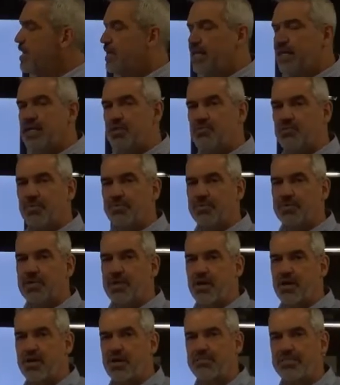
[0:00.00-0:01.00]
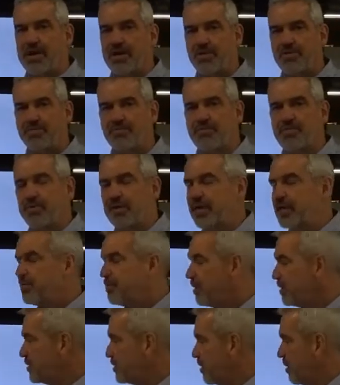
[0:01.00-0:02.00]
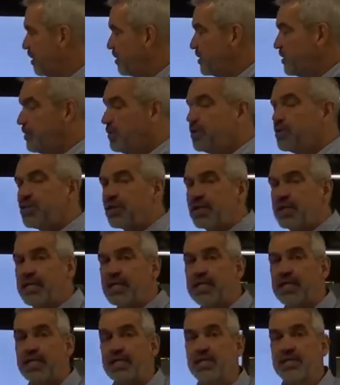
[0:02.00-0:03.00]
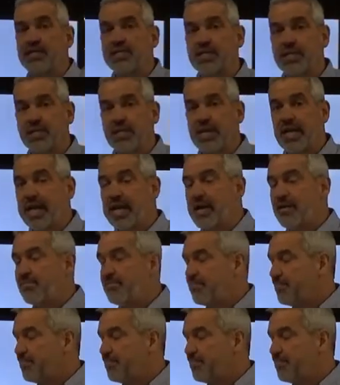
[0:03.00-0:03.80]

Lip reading: Here's what we're talking about for inrush current too, and you're going to get into this in lab.